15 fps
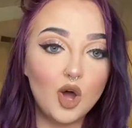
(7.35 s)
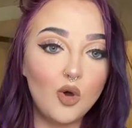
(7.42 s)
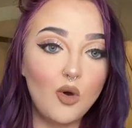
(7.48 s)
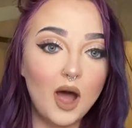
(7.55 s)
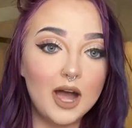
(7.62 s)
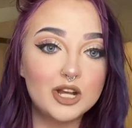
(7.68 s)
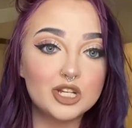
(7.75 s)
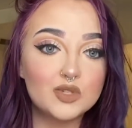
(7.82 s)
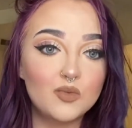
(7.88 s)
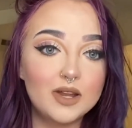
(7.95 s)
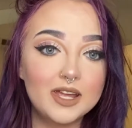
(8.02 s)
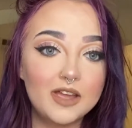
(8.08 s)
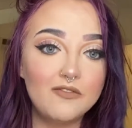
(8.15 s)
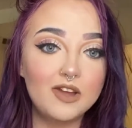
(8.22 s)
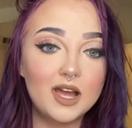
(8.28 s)
So I just want
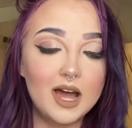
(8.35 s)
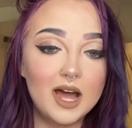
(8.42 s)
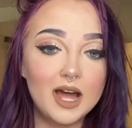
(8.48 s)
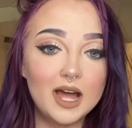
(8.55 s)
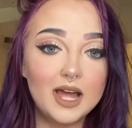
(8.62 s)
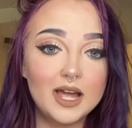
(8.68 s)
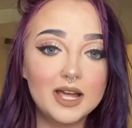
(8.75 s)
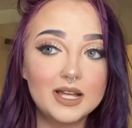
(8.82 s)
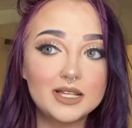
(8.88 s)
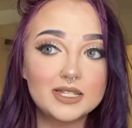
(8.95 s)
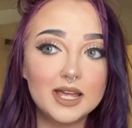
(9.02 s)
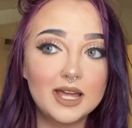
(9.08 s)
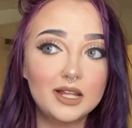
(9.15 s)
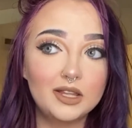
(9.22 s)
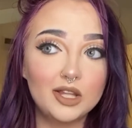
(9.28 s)
to give you guys
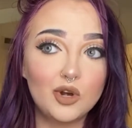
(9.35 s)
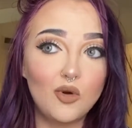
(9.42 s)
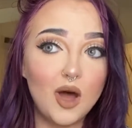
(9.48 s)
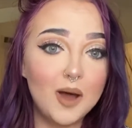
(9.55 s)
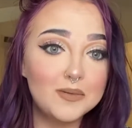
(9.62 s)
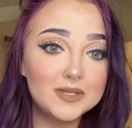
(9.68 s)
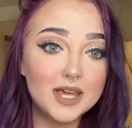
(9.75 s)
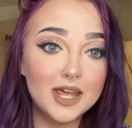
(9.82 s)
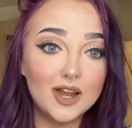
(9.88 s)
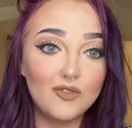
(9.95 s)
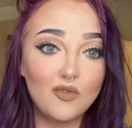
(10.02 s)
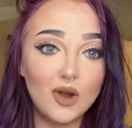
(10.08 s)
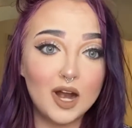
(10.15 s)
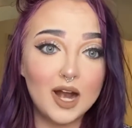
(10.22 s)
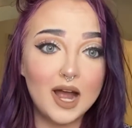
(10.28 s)
a little update of
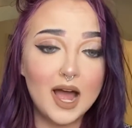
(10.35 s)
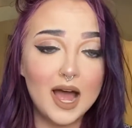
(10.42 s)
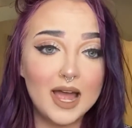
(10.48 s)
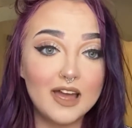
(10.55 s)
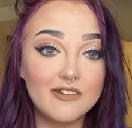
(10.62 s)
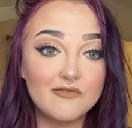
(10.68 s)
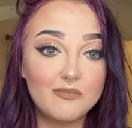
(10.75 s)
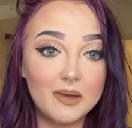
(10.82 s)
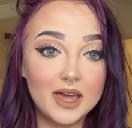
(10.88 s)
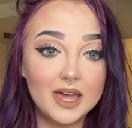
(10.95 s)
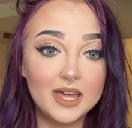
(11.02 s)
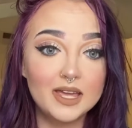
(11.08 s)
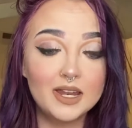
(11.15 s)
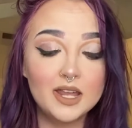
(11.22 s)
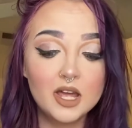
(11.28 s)
where I have
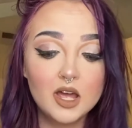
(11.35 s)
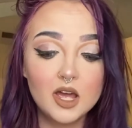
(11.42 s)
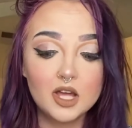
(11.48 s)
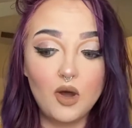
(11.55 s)
been.